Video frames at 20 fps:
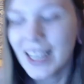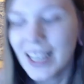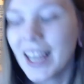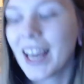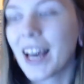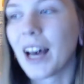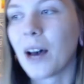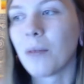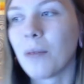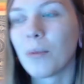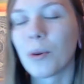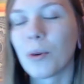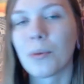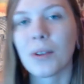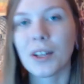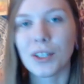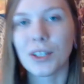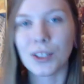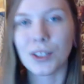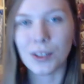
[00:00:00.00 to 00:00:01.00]
But
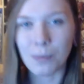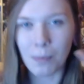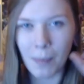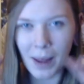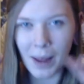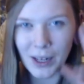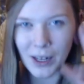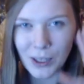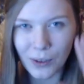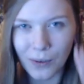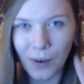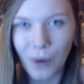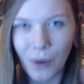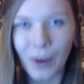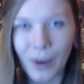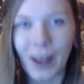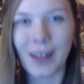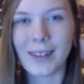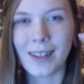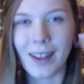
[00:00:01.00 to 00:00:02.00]
really just mental
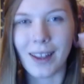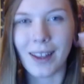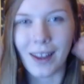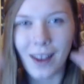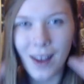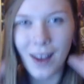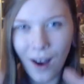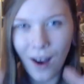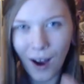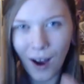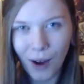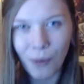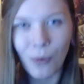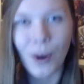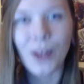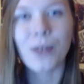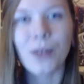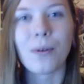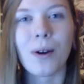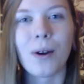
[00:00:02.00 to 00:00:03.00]
focus, like, on
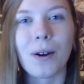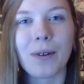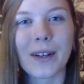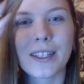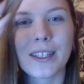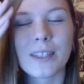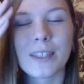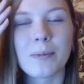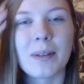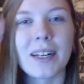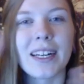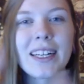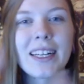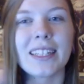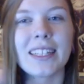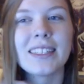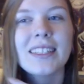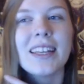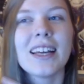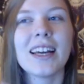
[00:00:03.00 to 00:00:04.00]
what you want to
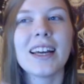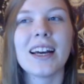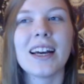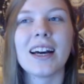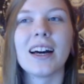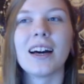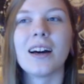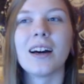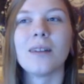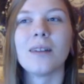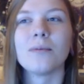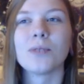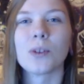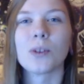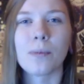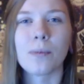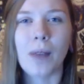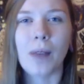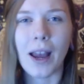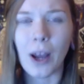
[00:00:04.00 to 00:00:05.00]
experience.
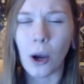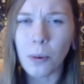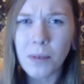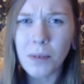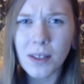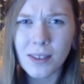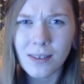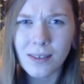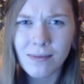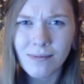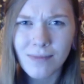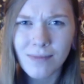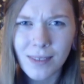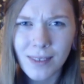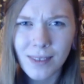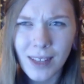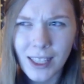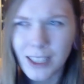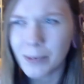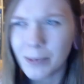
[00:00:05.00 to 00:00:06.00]
So I hope this
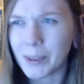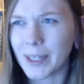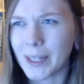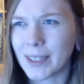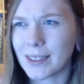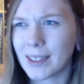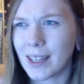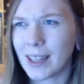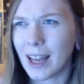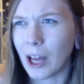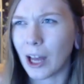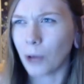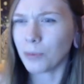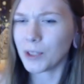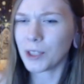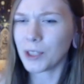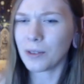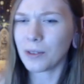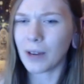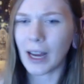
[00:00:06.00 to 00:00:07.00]
experience
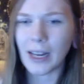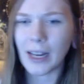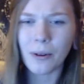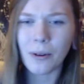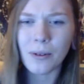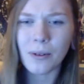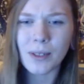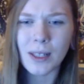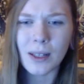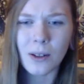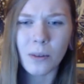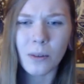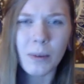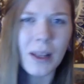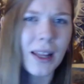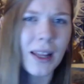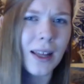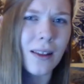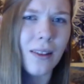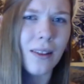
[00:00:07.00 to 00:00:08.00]
helped you. I know it was a little
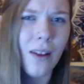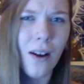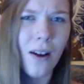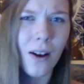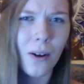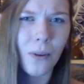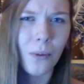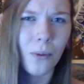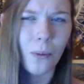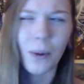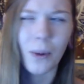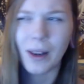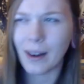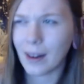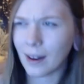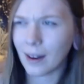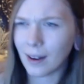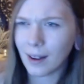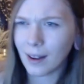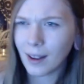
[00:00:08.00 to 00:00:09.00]
bit like
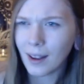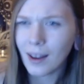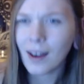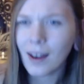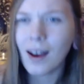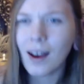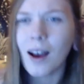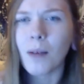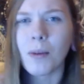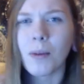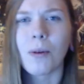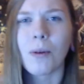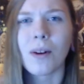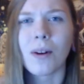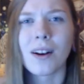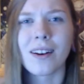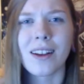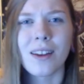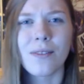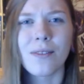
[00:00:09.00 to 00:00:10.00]
long-winded, but I
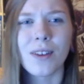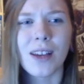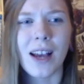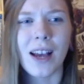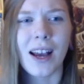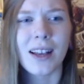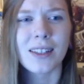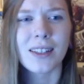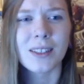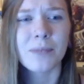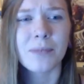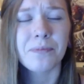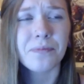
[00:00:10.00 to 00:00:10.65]
wanted to give you guys